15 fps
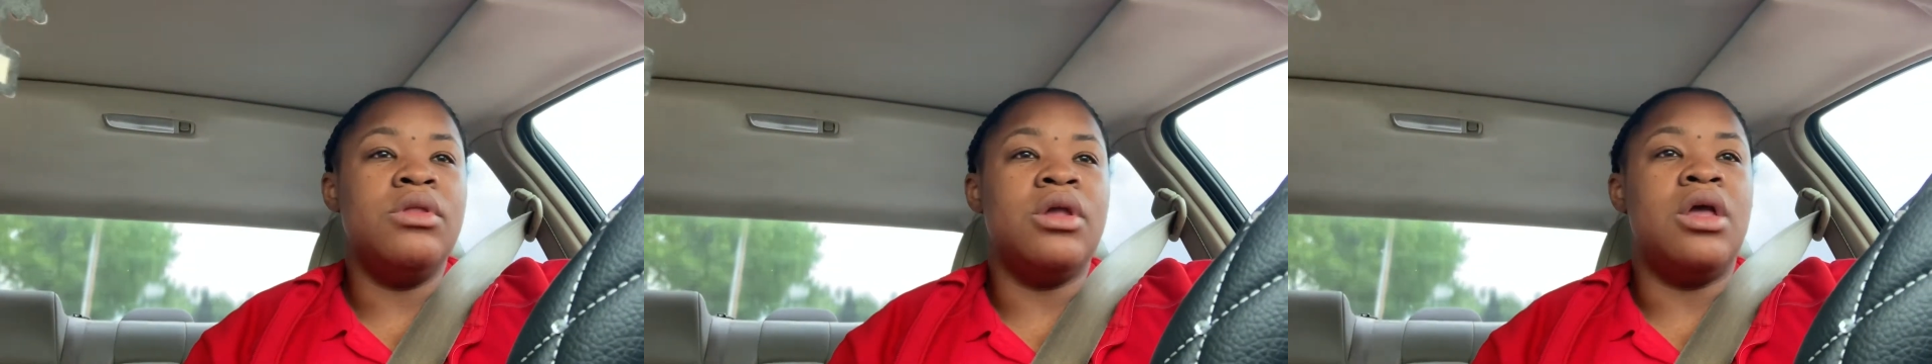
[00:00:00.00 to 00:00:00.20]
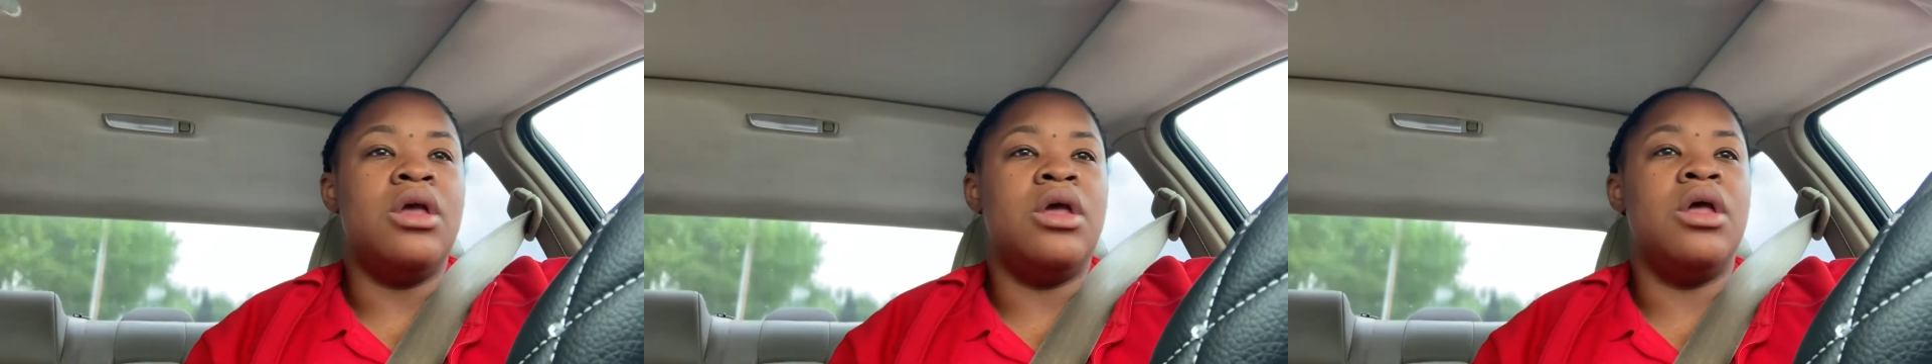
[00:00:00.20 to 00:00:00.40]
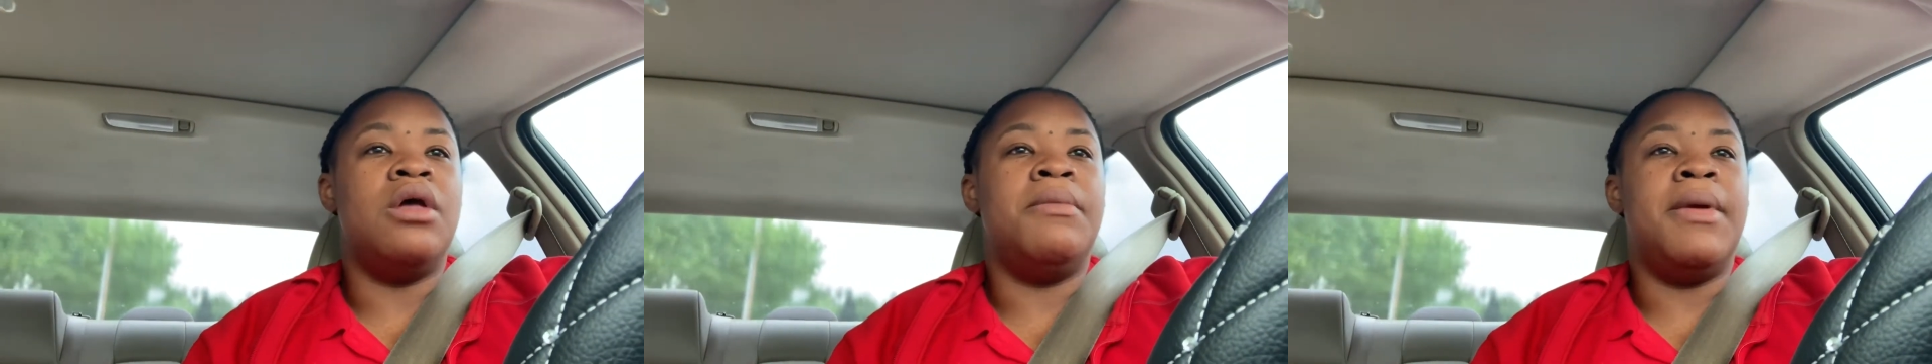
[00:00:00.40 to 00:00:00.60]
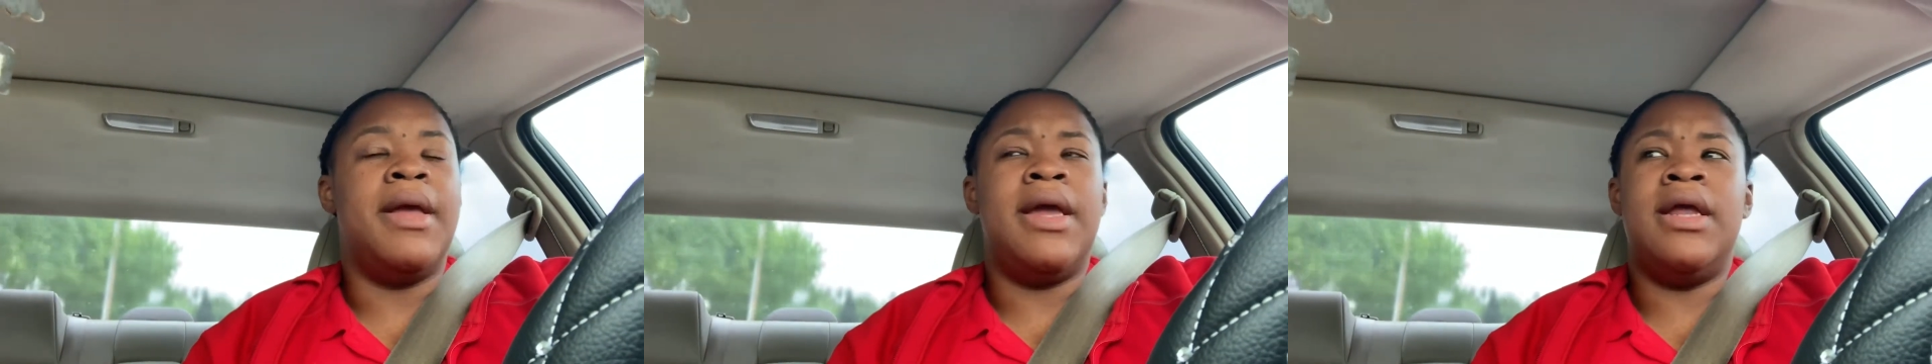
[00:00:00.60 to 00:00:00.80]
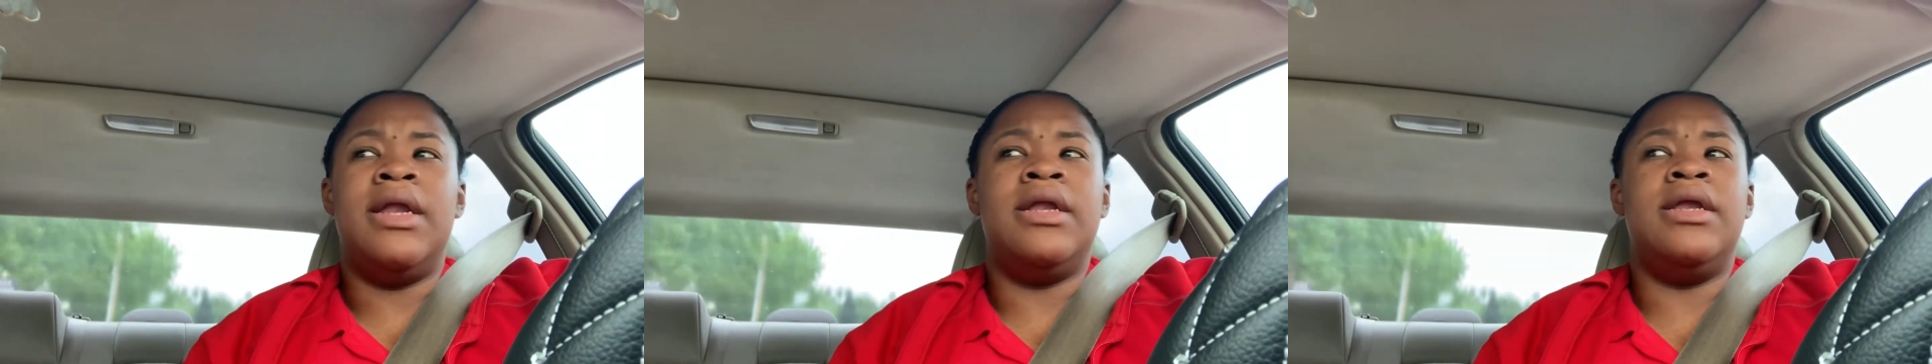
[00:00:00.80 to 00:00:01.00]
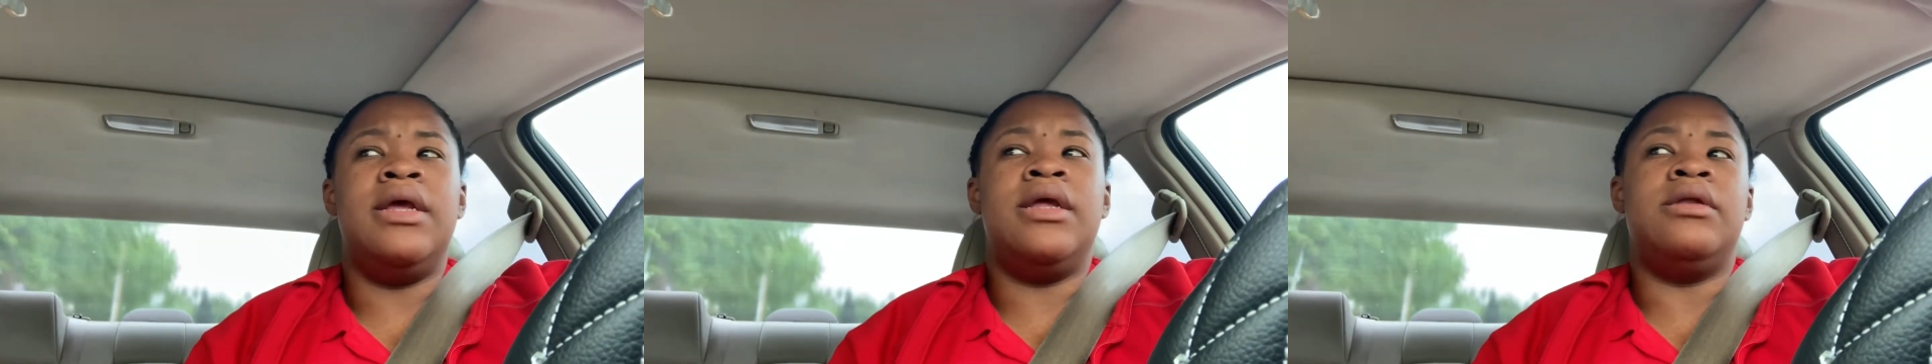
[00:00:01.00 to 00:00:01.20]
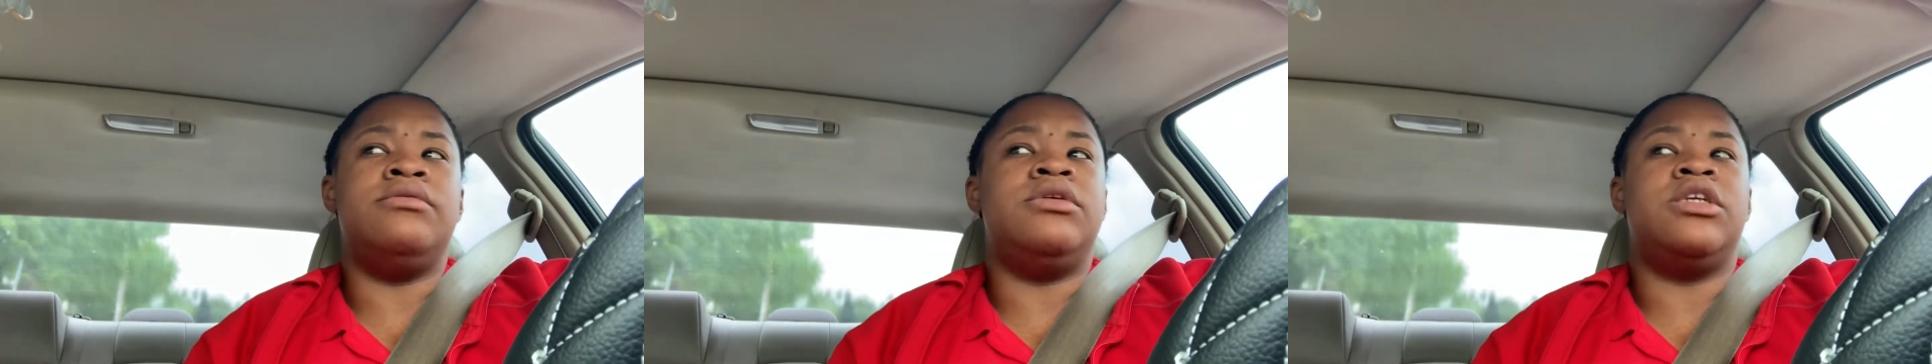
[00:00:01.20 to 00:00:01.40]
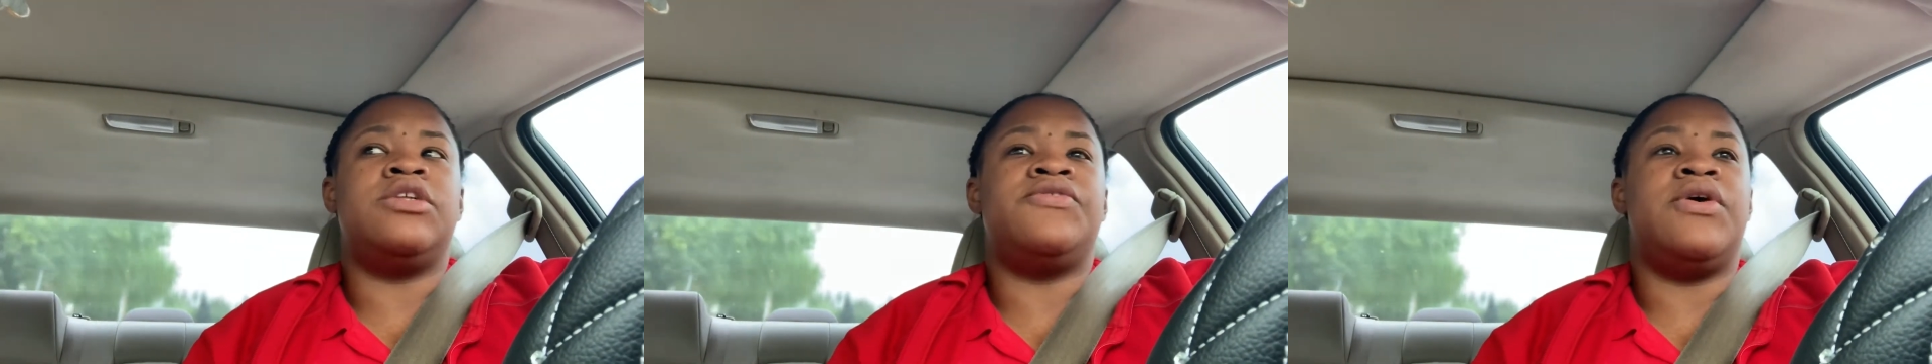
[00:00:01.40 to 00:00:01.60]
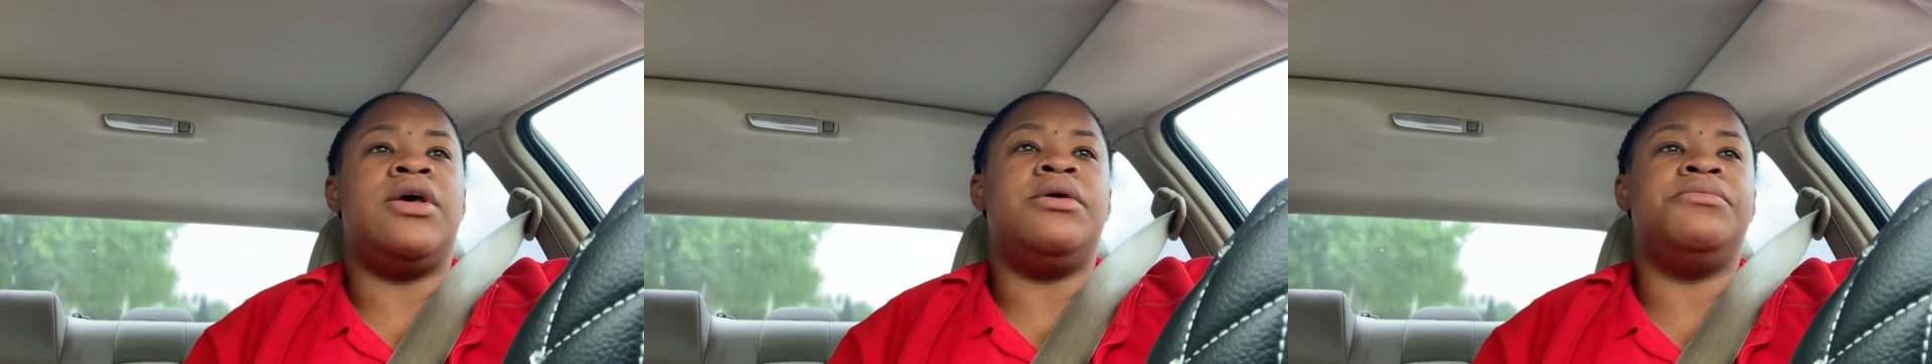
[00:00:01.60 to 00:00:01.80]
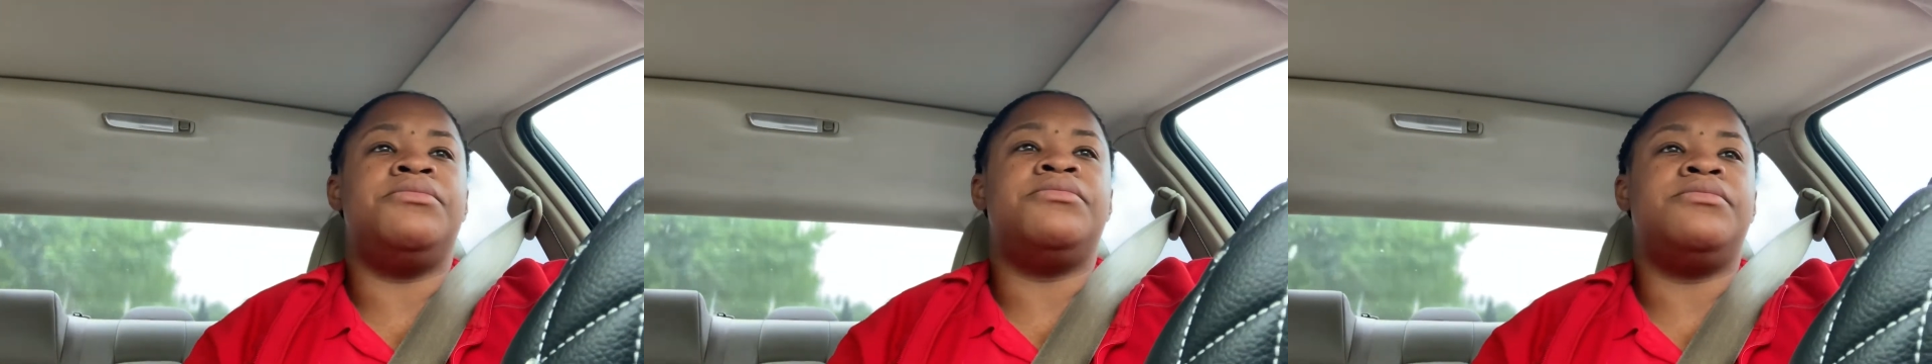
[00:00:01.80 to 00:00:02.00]
and it did just
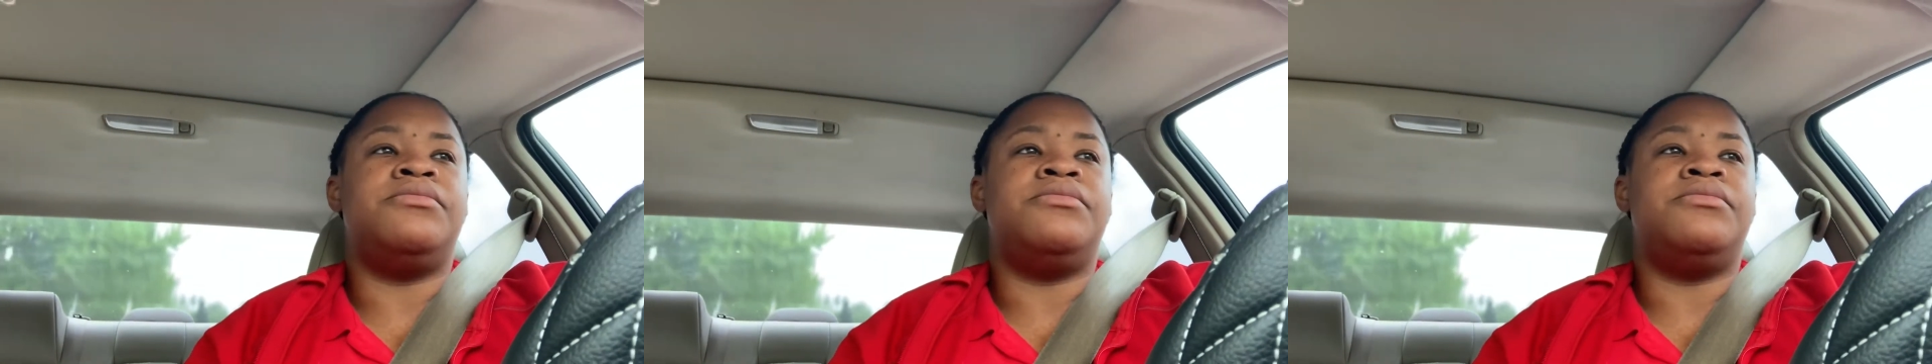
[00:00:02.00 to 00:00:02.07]
fine.